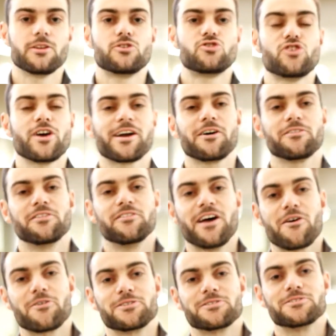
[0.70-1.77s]
Check out the
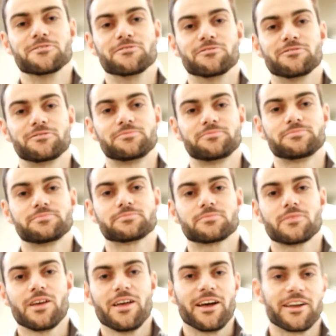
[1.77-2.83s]
narrative.
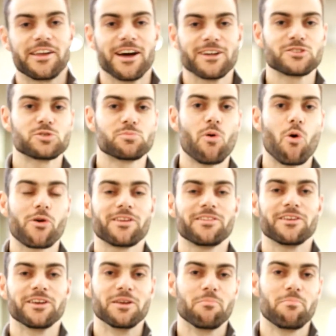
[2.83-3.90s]
God spoke in
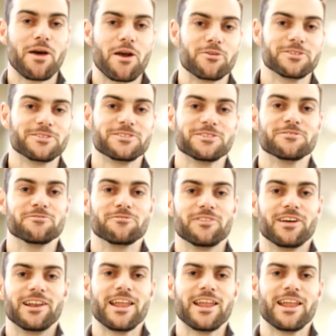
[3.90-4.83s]
the imperative,